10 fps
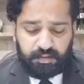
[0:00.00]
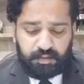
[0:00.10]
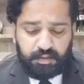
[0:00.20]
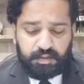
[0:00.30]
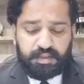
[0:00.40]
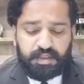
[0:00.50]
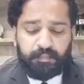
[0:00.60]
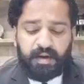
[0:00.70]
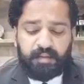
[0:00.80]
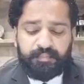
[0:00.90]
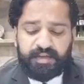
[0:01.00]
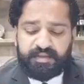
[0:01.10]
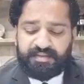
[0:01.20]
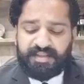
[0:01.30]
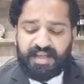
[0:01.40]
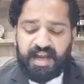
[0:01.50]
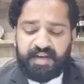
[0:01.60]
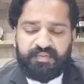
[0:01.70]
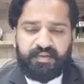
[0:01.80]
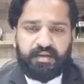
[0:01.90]
sabab is that
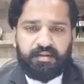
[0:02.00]
thing